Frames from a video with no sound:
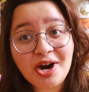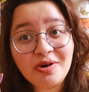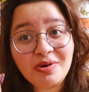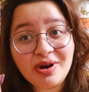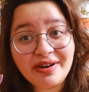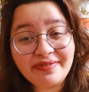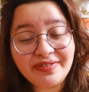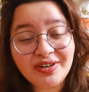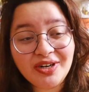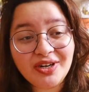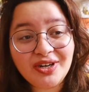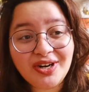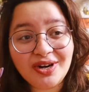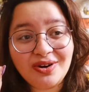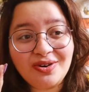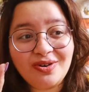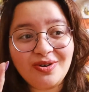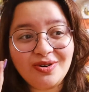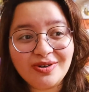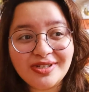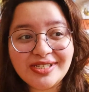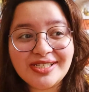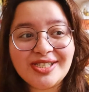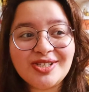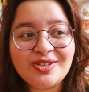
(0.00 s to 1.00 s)
however, to
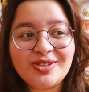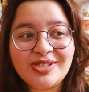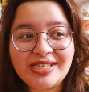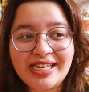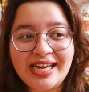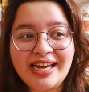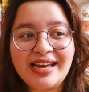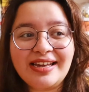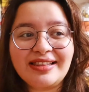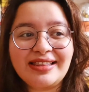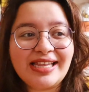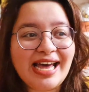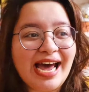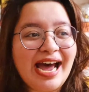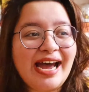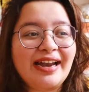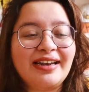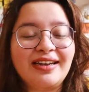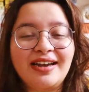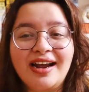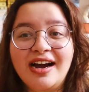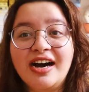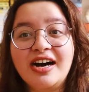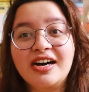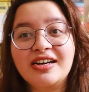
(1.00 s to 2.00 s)
also say
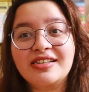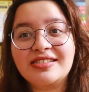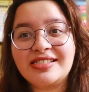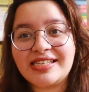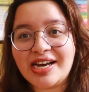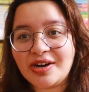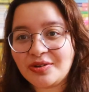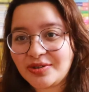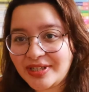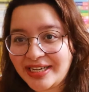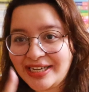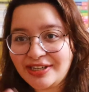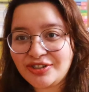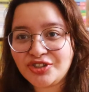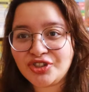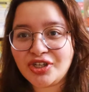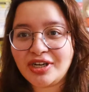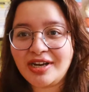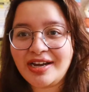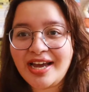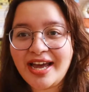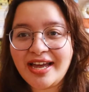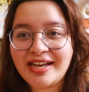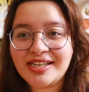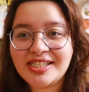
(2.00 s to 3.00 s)
that South
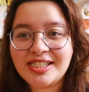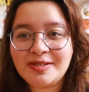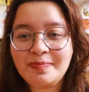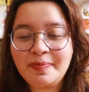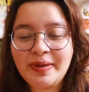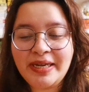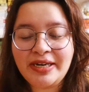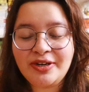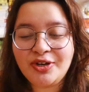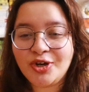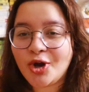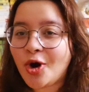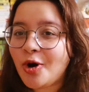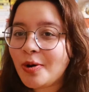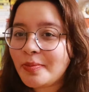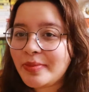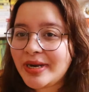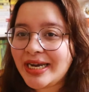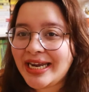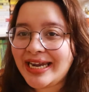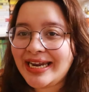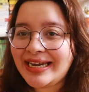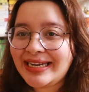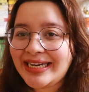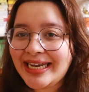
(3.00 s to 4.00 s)
Asia has been
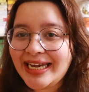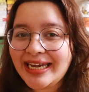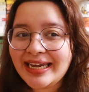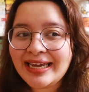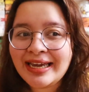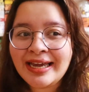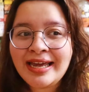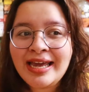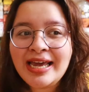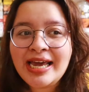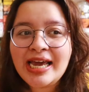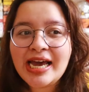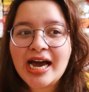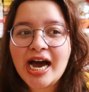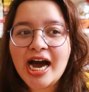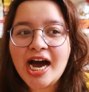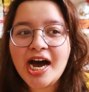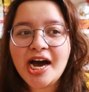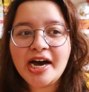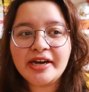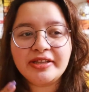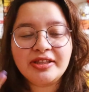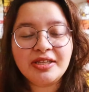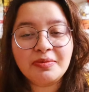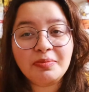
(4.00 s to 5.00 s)
dominating
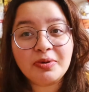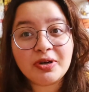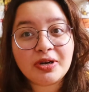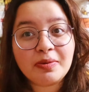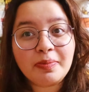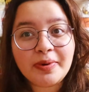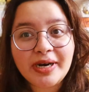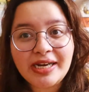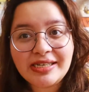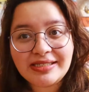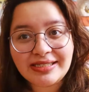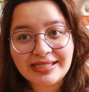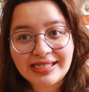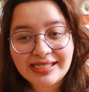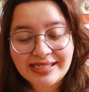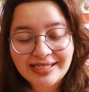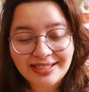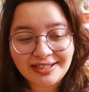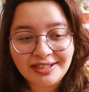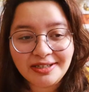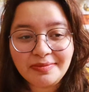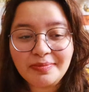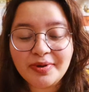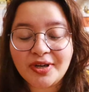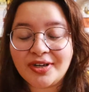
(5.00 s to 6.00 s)
the Booker Prize this
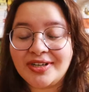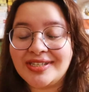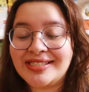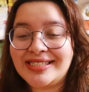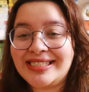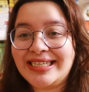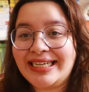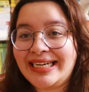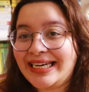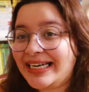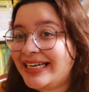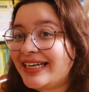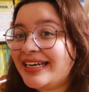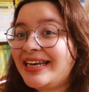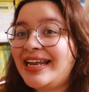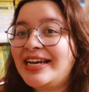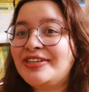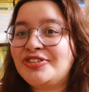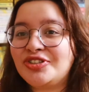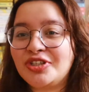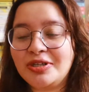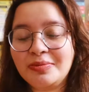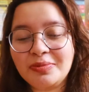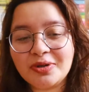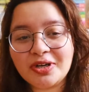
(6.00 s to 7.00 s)
year because the
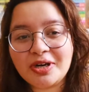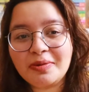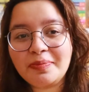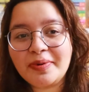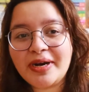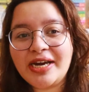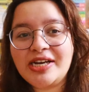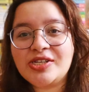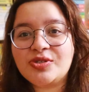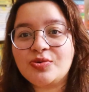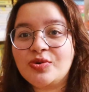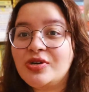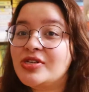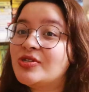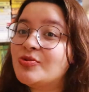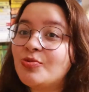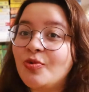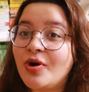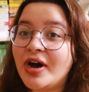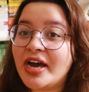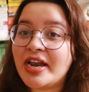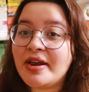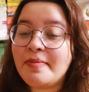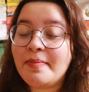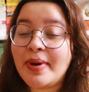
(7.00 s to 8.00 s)
International Booker Prize was
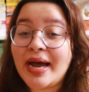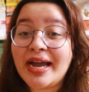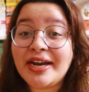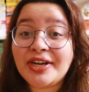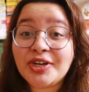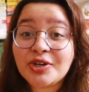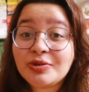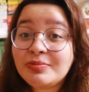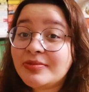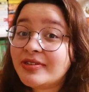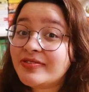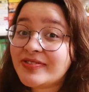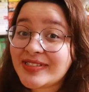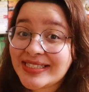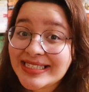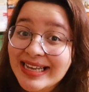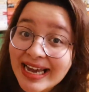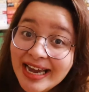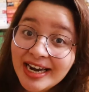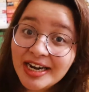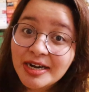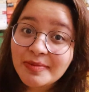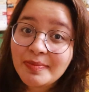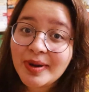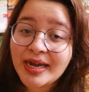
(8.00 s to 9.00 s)
won by Tomb of
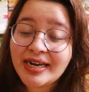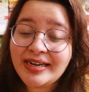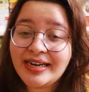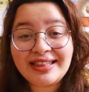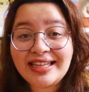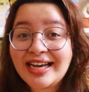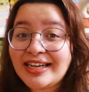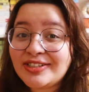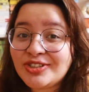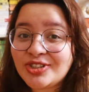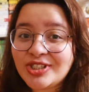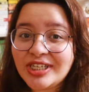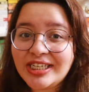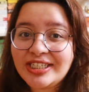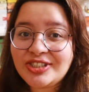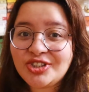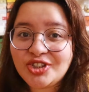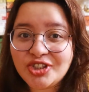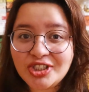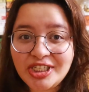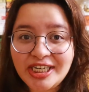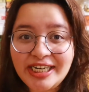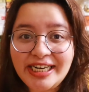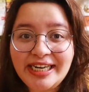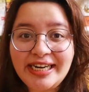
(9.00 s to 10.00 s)
Sand by
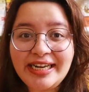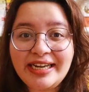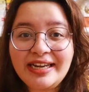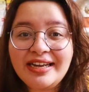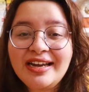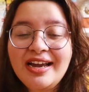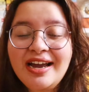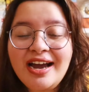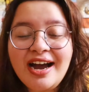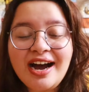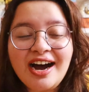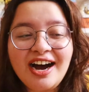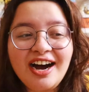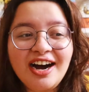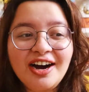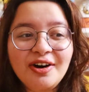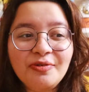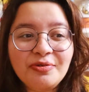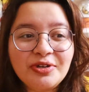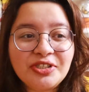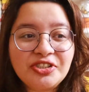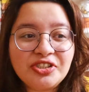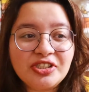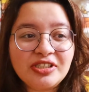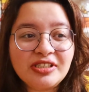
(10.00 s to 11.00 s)
Gitanjali
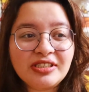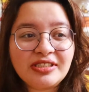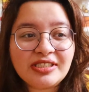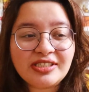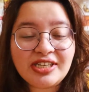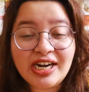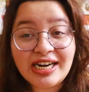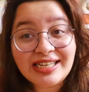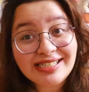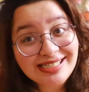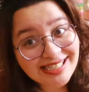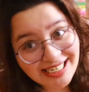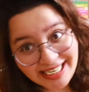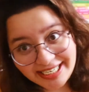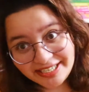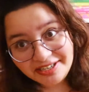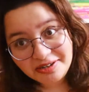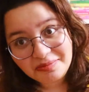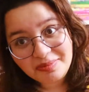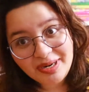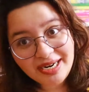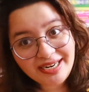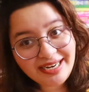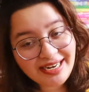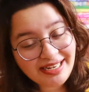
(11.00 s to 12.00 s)
Shree, which is
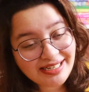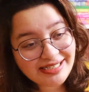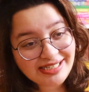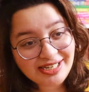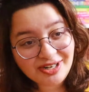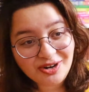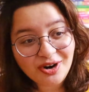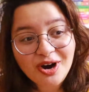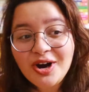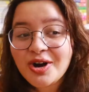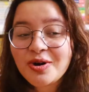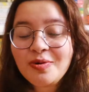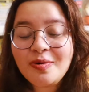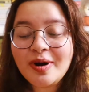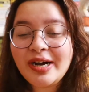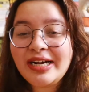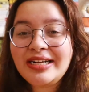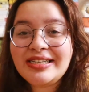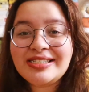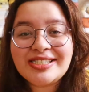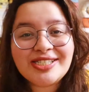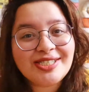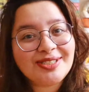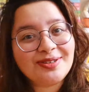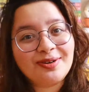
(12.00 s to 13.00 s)
translated by Daisy
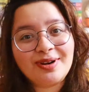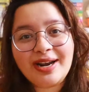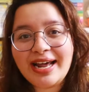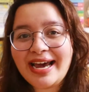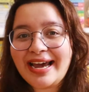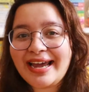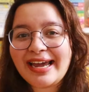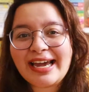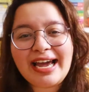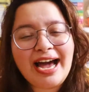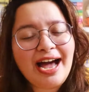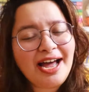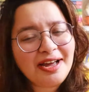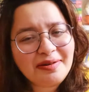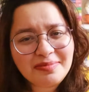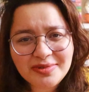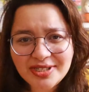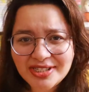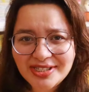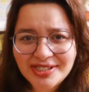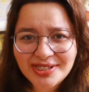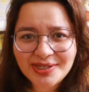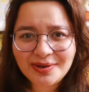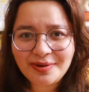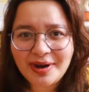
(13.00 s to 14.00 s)
Rockwell. So like, I'm
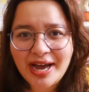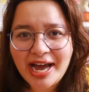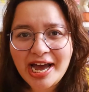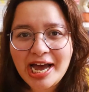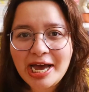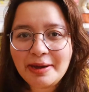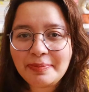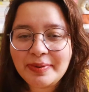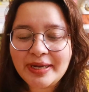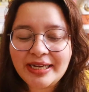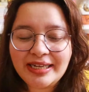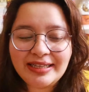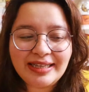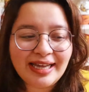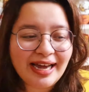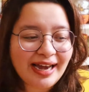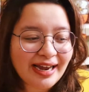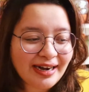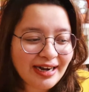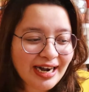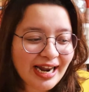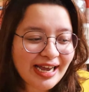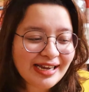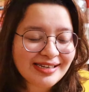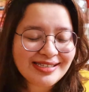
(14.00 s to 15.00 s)
just so happy
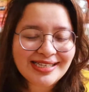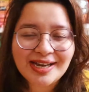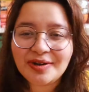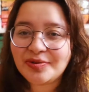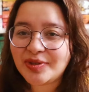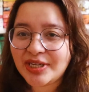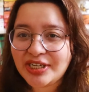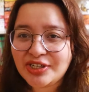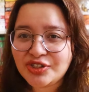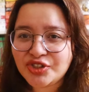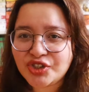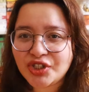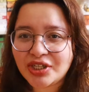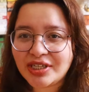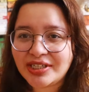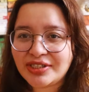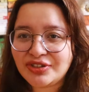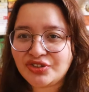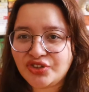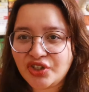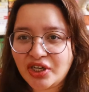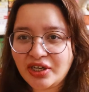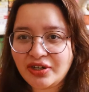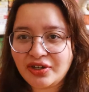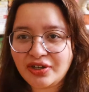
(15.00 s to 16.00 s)
that like South Asia
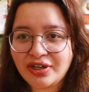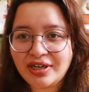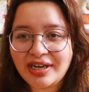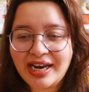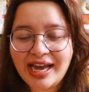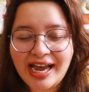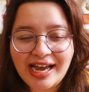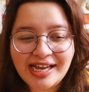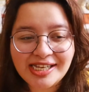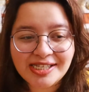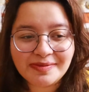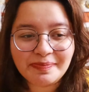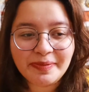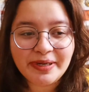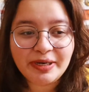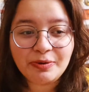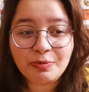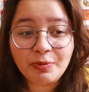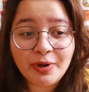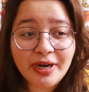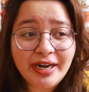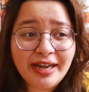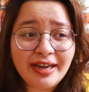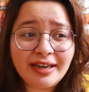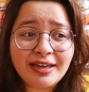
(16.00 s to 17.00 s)
in general has
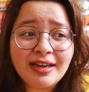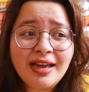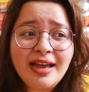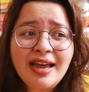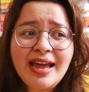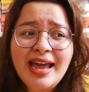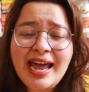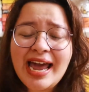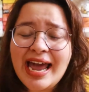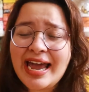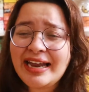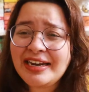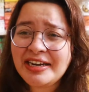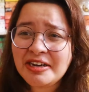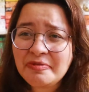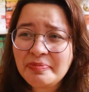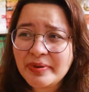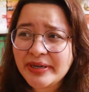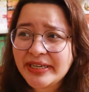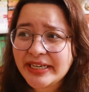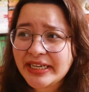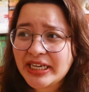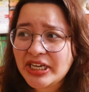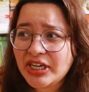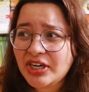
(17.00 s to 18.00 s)
been winning. And in
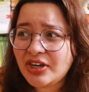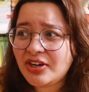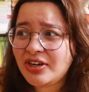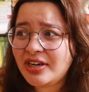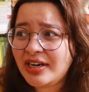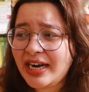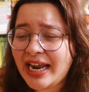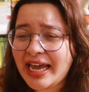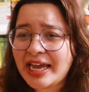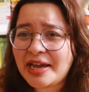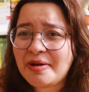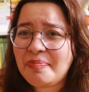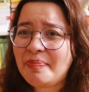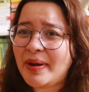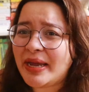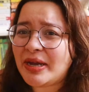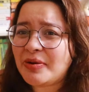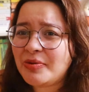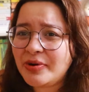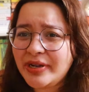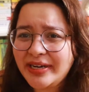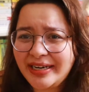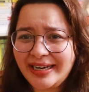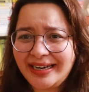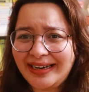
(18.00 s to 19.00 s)
particular, like
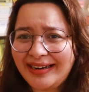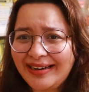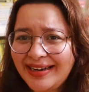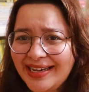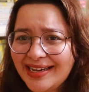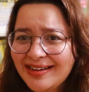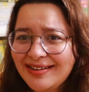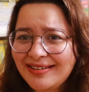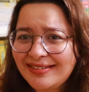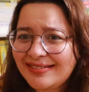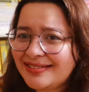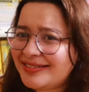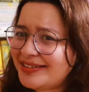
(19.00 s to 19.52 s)
Penguin India,